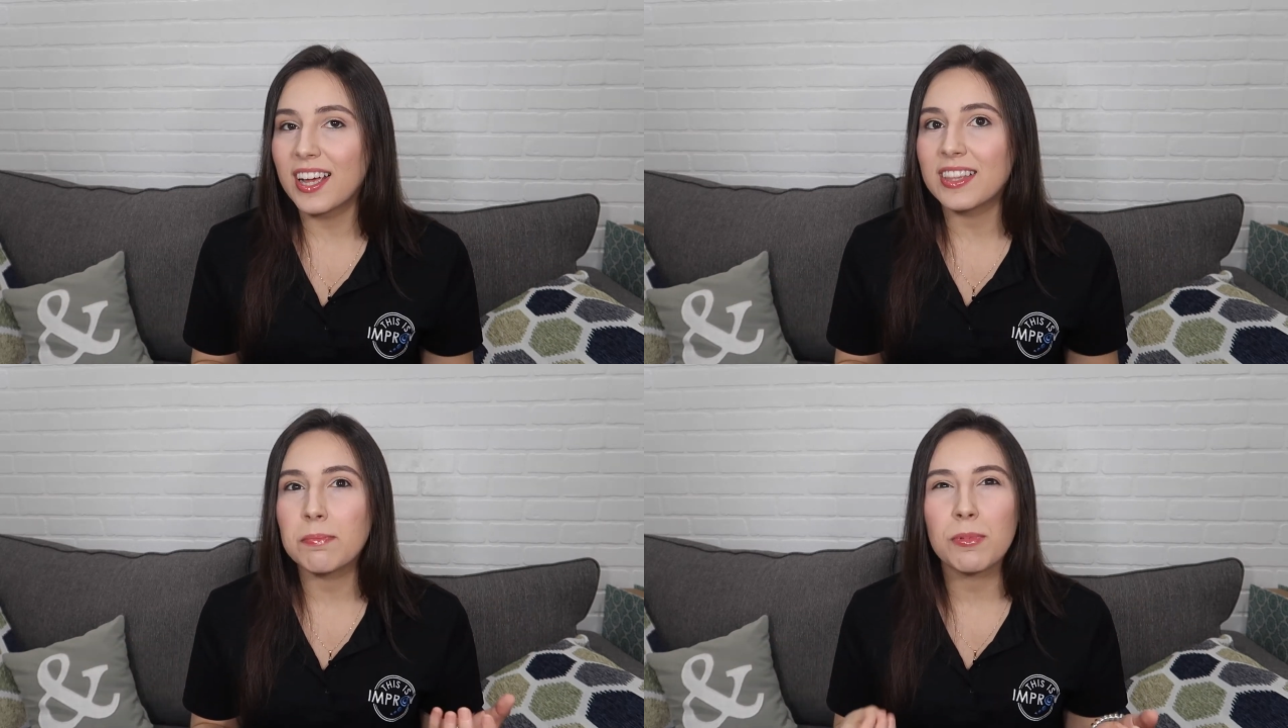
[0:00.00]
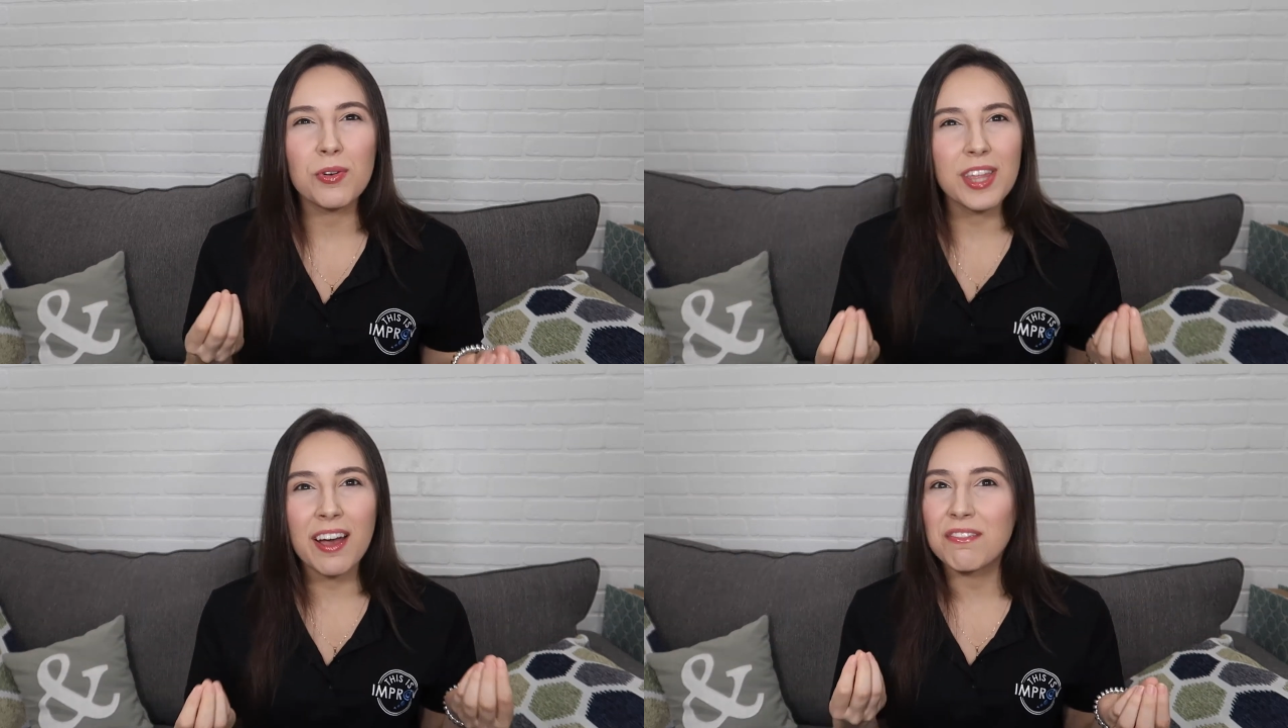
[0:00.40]
and they
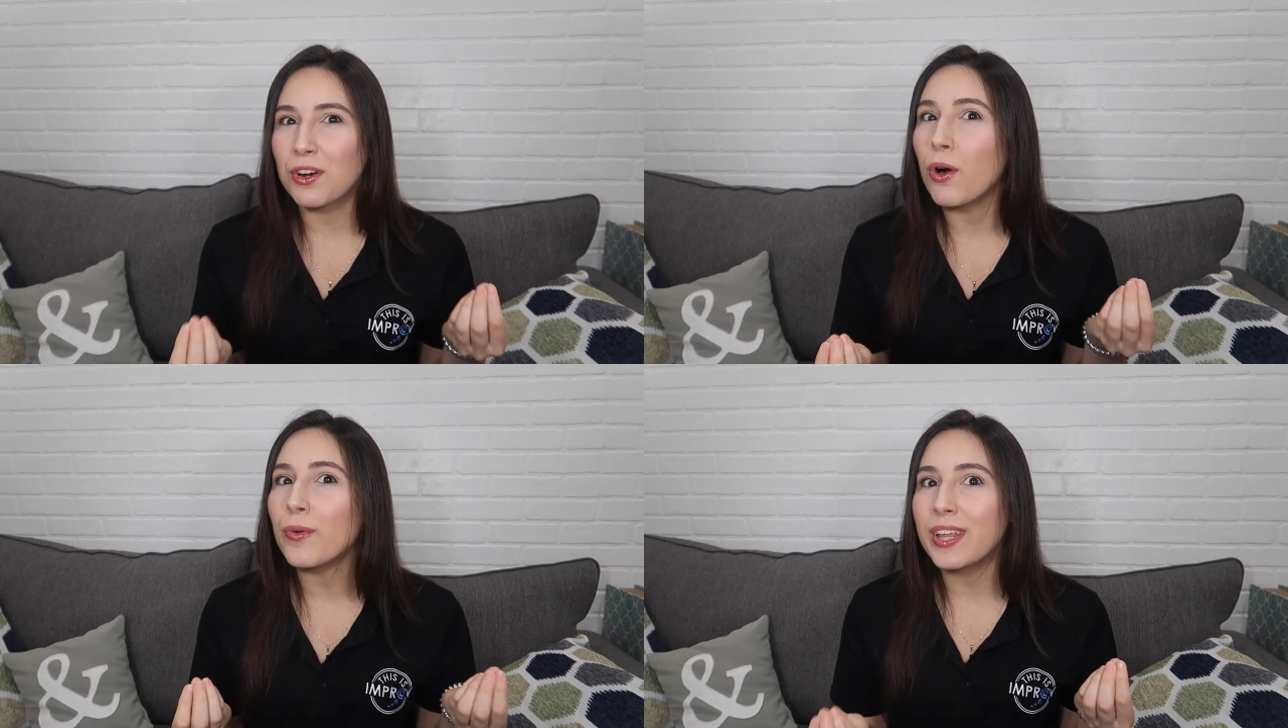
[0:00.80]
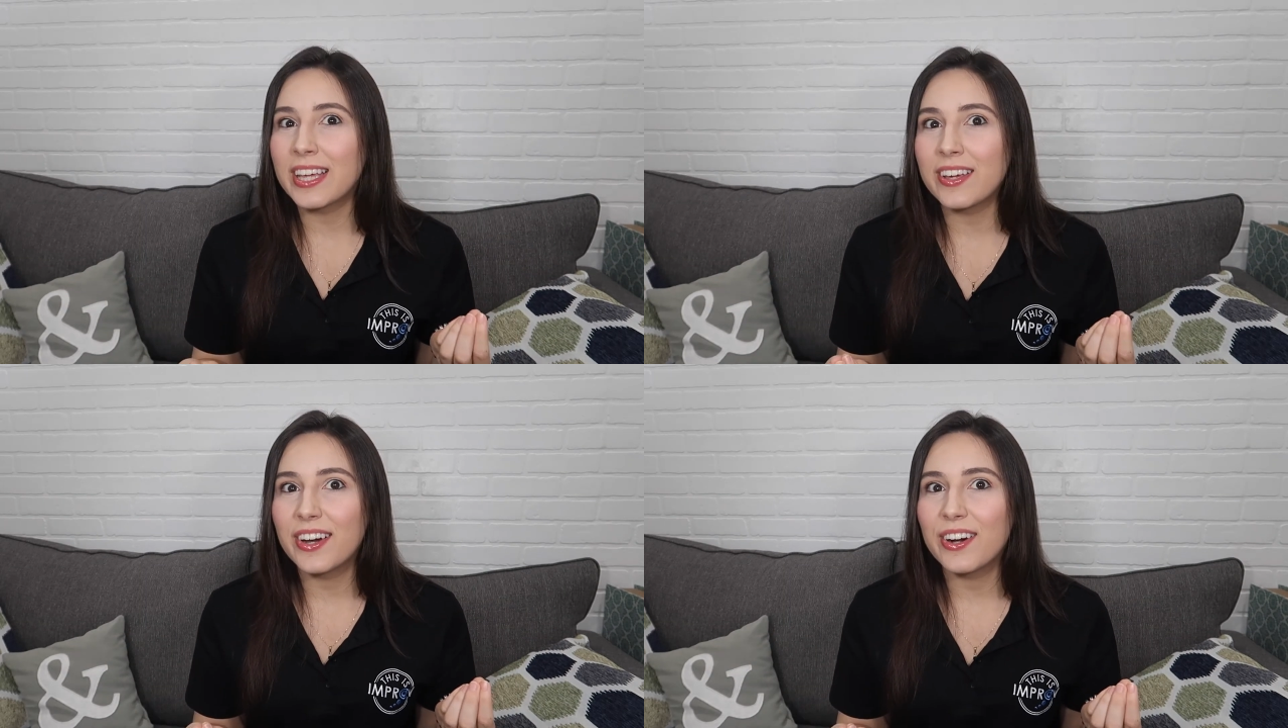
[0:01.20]
both have their own
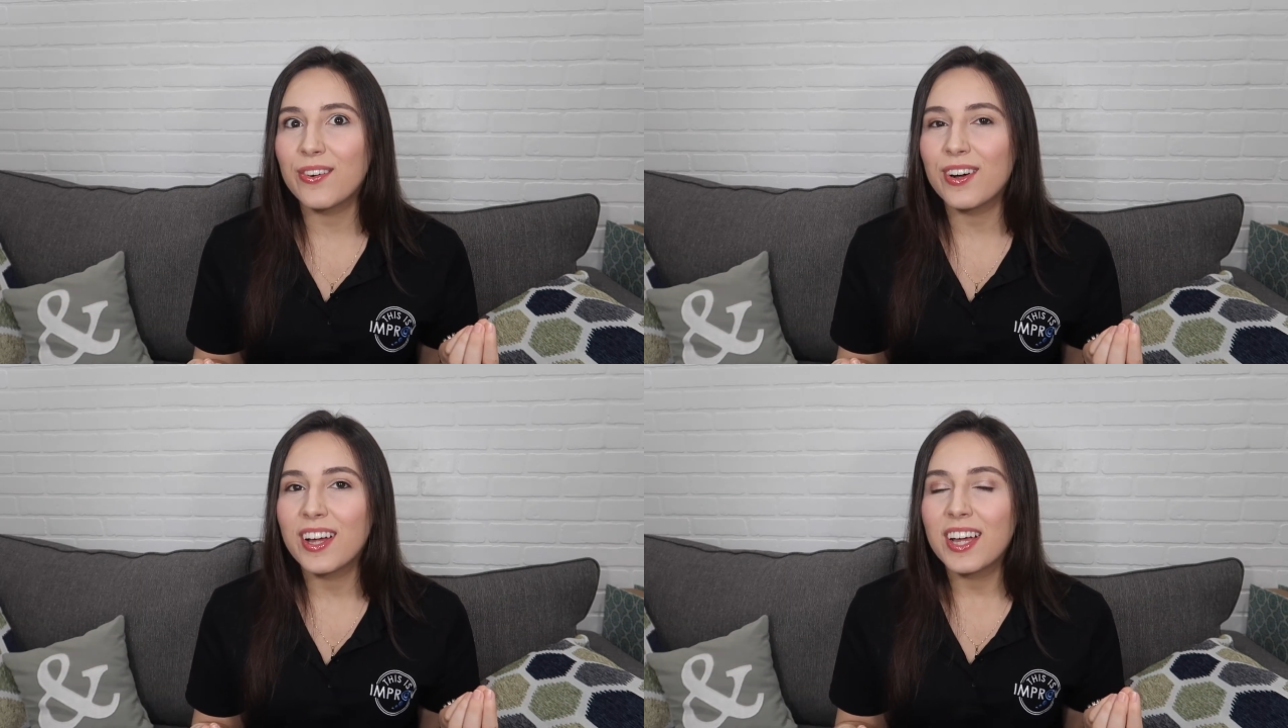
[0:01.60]
ego.